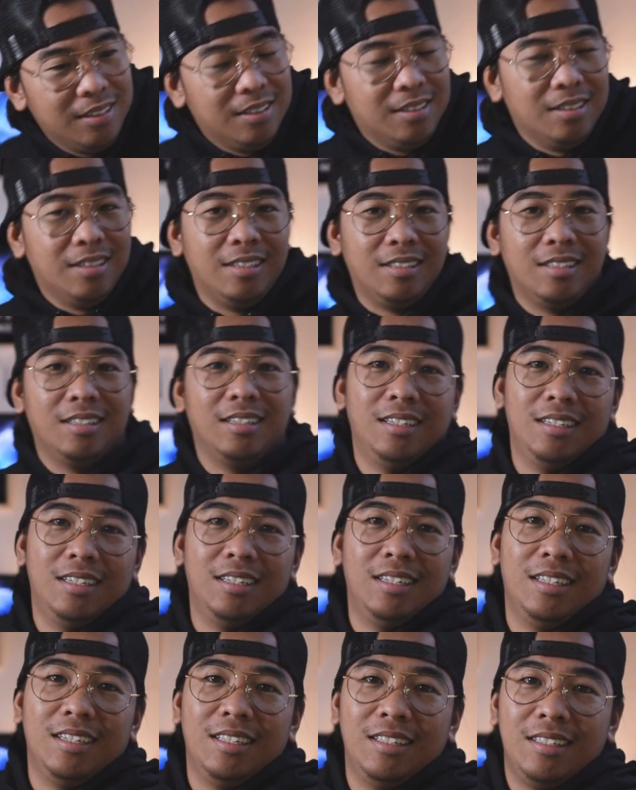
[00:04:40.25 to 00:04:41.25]
Like it,
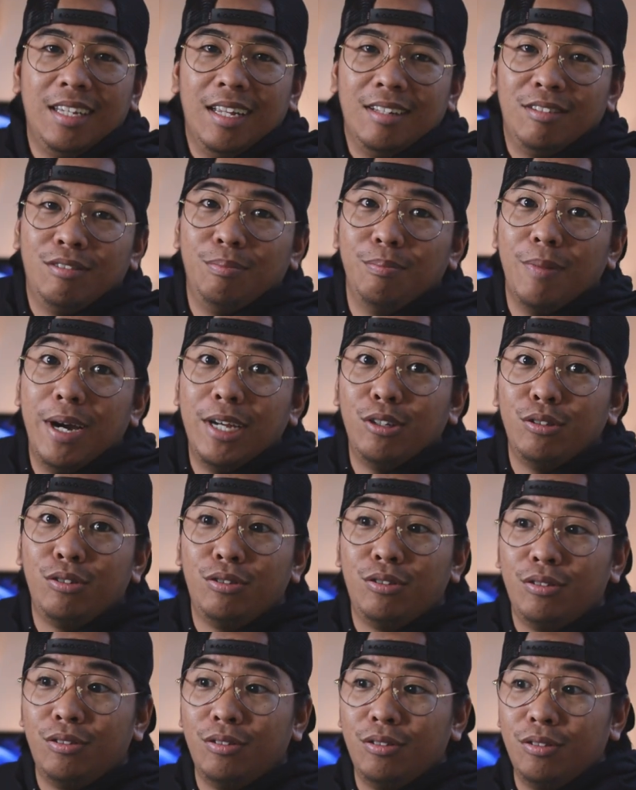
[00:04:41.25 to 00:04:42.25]
it gets
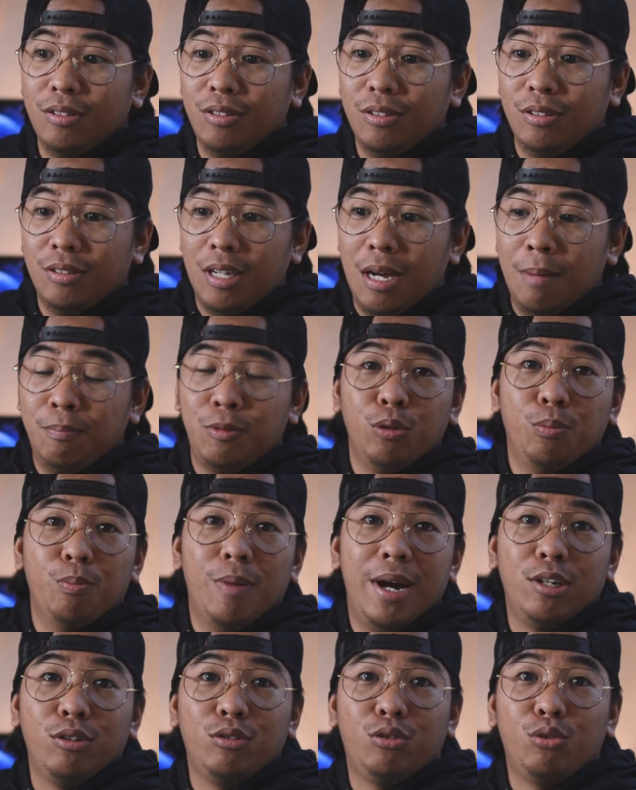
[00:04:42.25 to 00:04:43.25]
minus up to
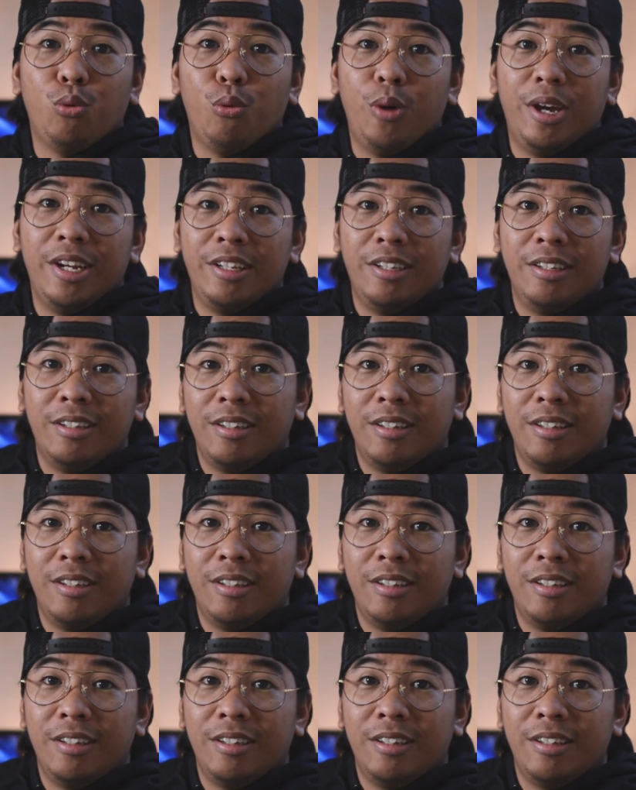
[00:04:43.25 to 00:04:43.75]
minus 20.